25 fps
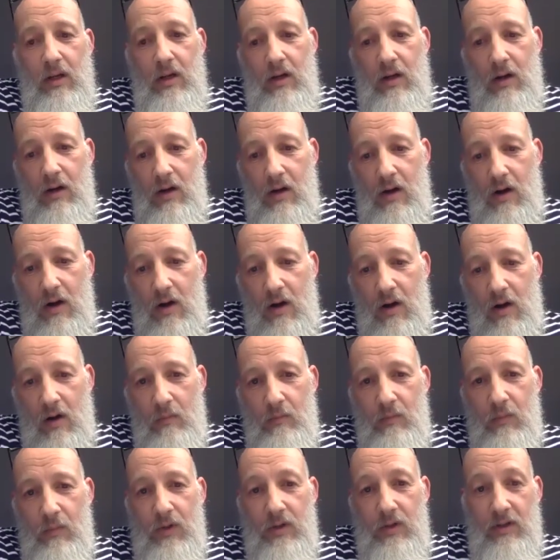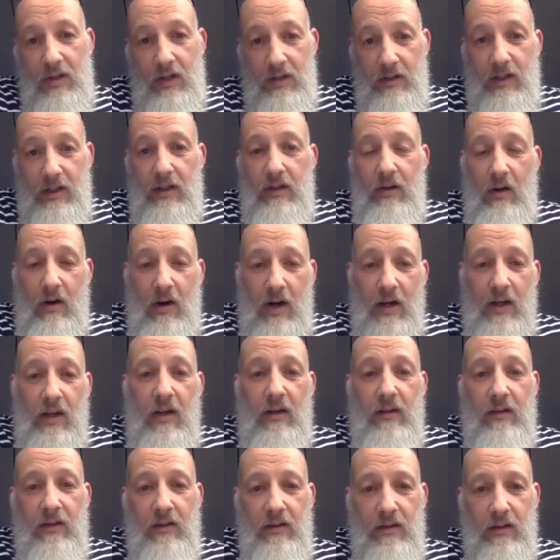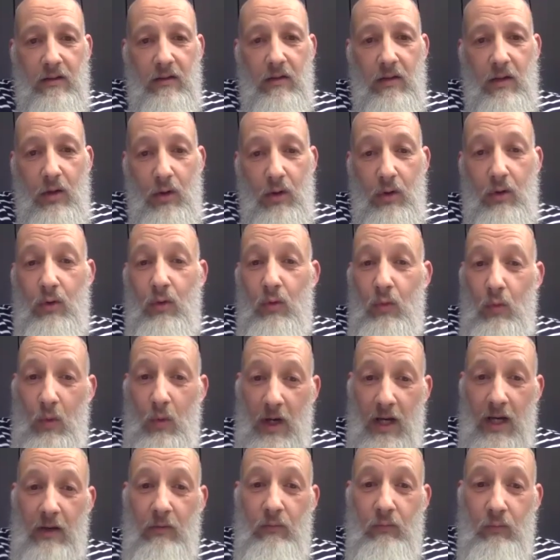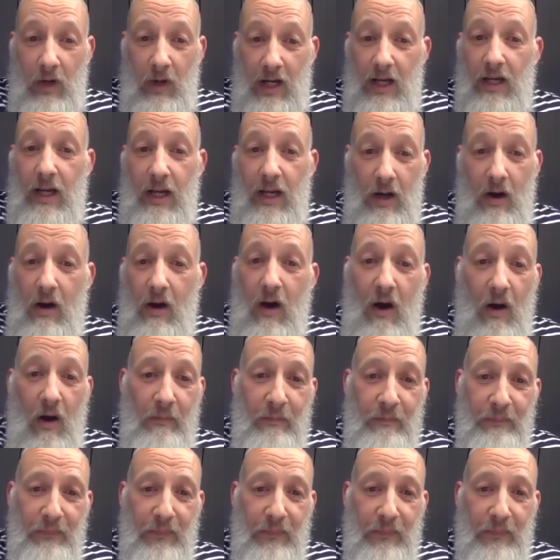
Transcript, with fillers: um, deny us who we really are.